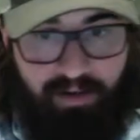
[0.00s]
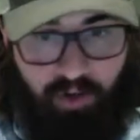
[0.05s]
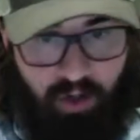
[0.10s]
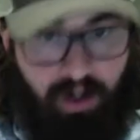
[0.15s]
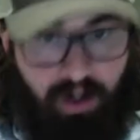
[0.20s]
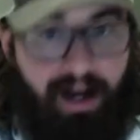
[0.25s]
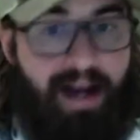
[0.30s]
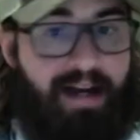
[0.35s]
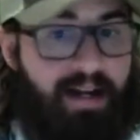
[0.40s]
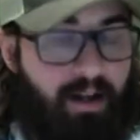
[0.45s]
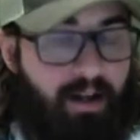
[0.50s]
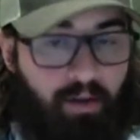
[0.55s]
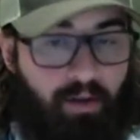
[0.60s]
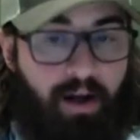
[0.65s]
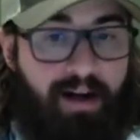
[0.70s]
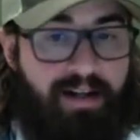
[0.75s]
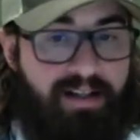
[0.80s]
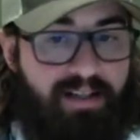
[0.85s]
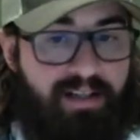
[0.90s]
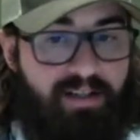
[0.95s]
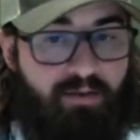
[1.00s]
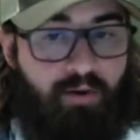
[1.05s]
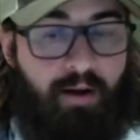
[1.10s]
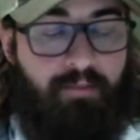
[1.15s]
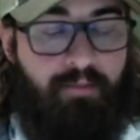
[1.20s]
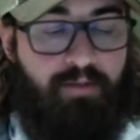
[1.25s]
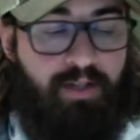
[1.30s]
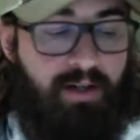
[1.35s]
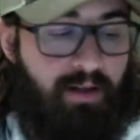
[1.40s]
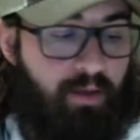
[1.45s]
creating a lot of
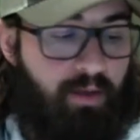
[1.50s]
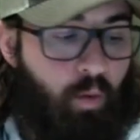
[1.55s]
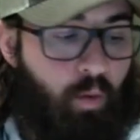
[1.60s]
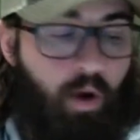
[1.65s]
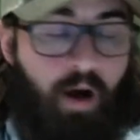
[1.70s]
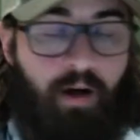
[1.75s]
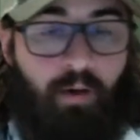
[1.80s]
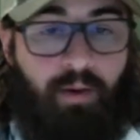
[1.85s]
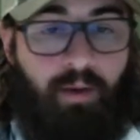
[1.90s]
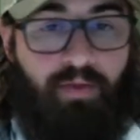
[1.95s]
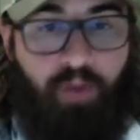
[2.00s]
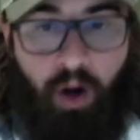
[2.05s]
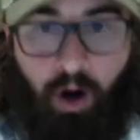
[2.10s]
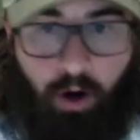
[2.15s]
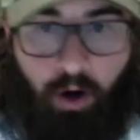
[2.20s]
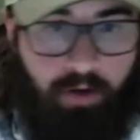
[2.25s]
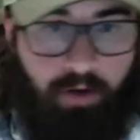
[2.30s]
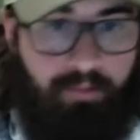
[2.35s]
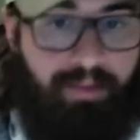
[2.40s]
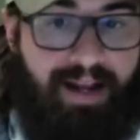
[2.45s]
disruption in the water with the hard